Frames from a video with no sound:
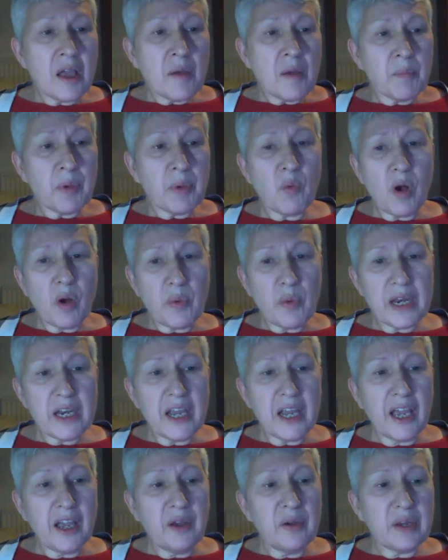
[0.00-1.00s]
But what we
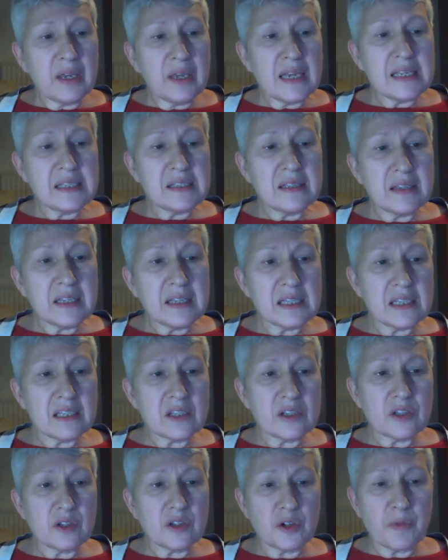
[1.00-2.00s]
know is that this is
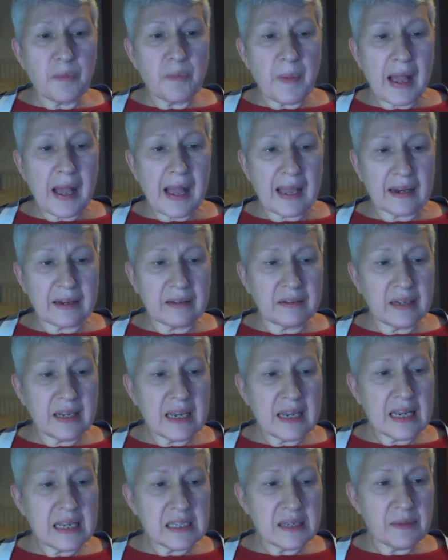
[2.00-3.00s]
a sort of pattern.
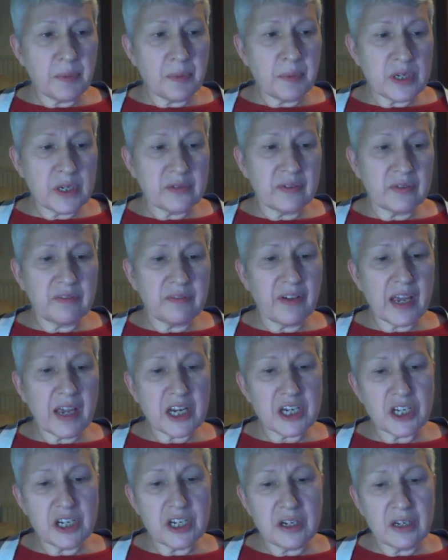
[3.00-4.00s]
Here's your point of
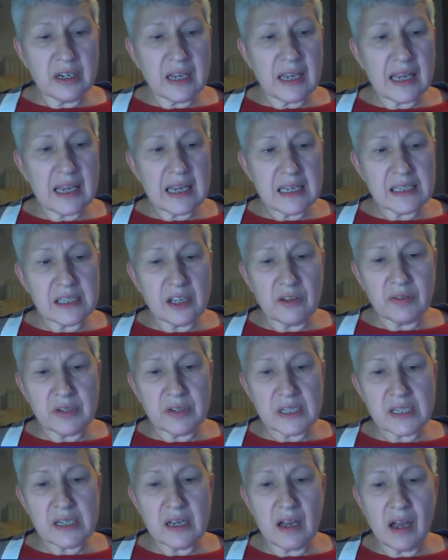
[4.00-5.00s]
infection, here's over
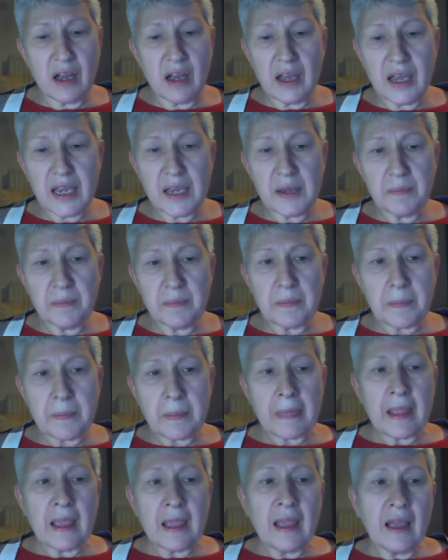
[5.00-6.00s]
time,
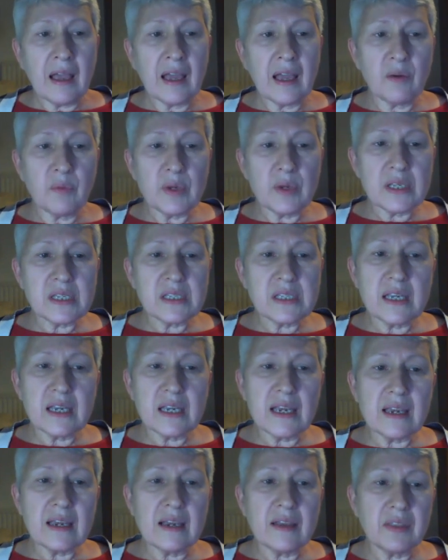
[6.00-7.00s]
and we're
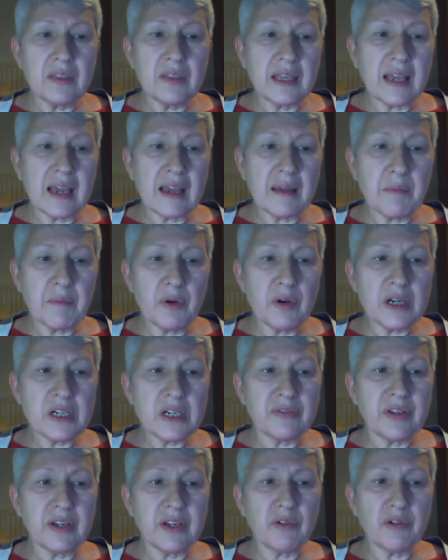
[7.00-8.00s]
seeing the gamma
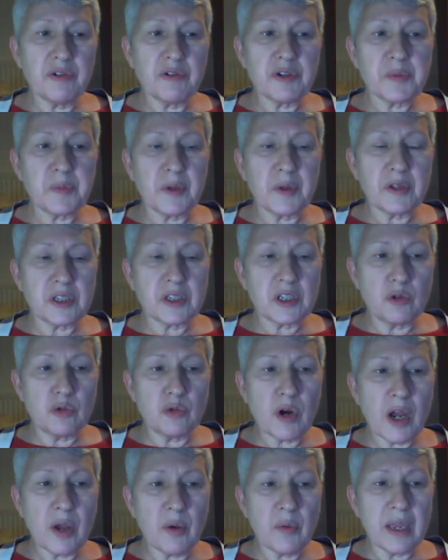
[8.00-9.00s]
interferon response
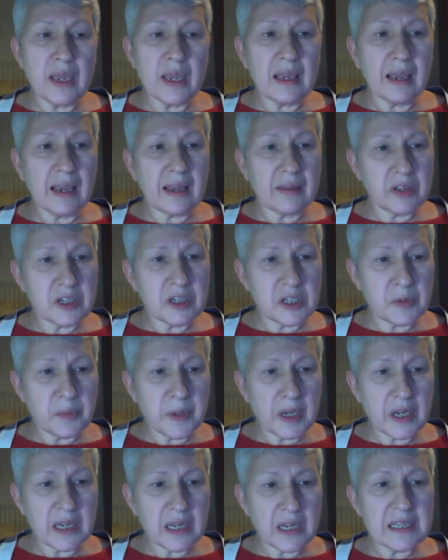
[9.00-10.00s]
growing and the
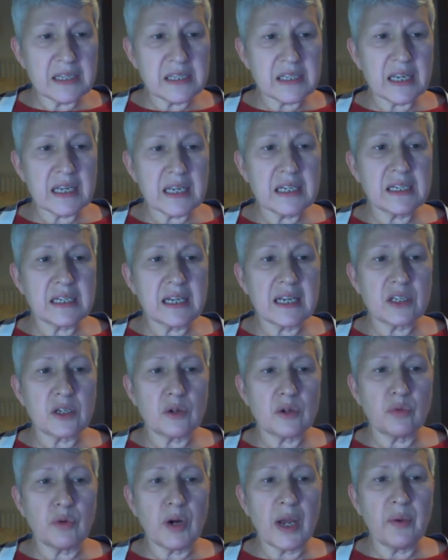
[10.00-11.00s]
tuberculin skin test
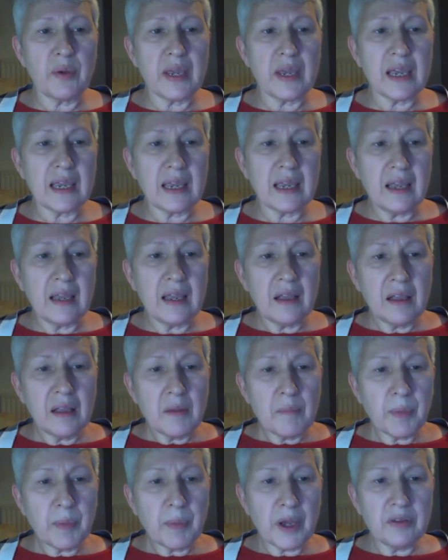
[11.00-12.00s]
growing.
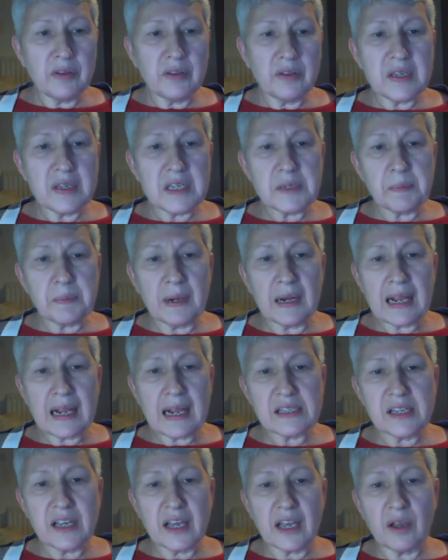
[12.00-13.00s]
Both of these
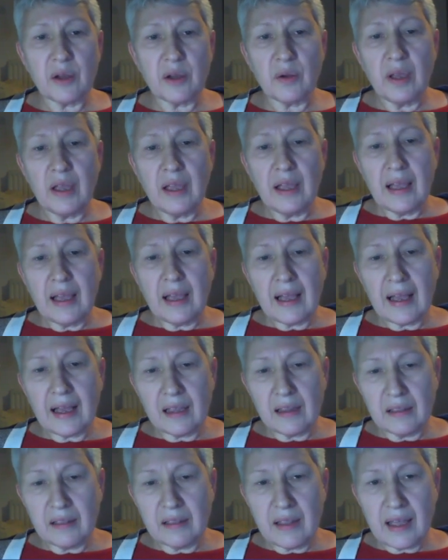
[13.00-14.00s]
plateau
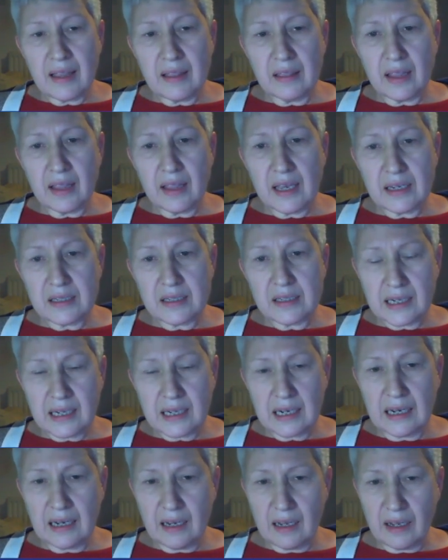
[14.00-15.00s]
and then they
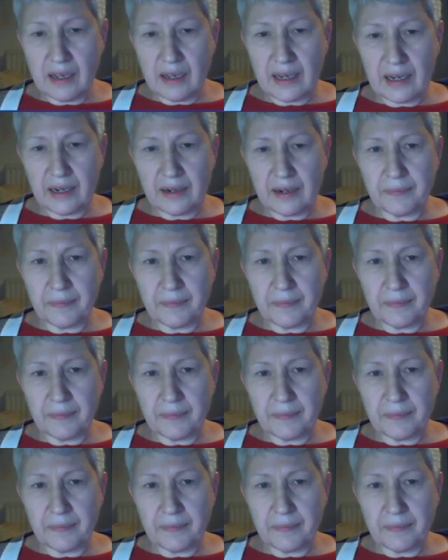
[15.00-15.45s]
decline.